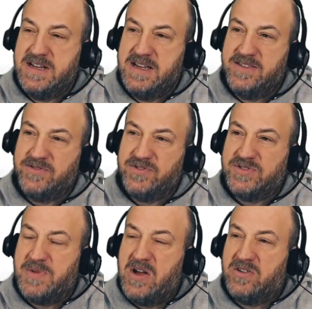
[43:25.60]
Those are
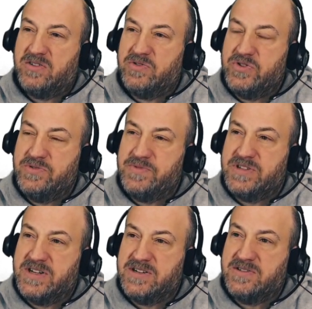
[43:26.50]
smaller rooms
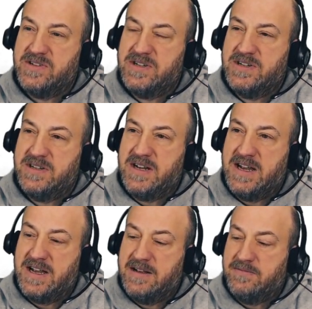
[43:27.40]
though.
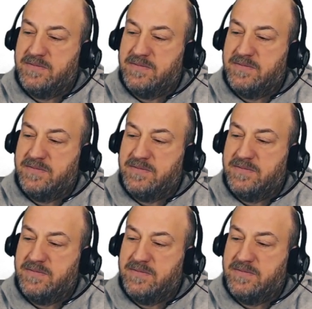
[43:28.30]
But